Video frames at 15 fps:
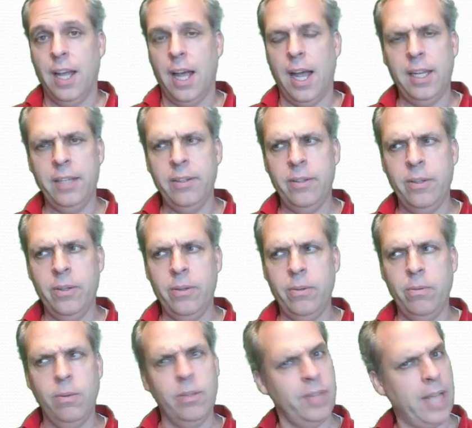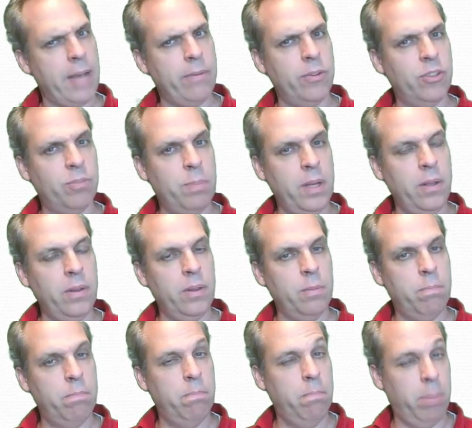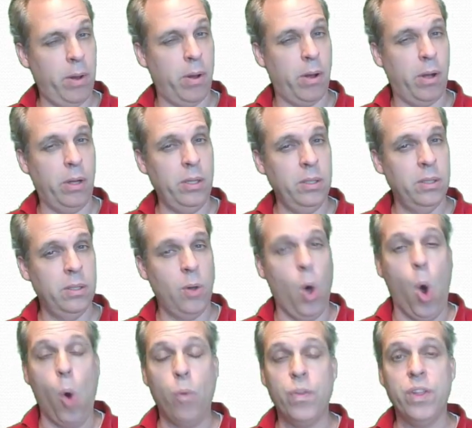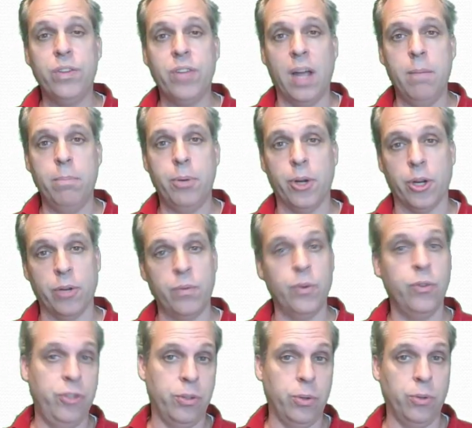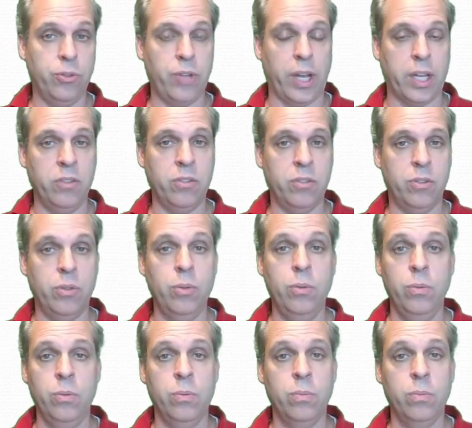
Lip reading: I'd like to know what's the average speed of the ball over the time period for 0 seconds to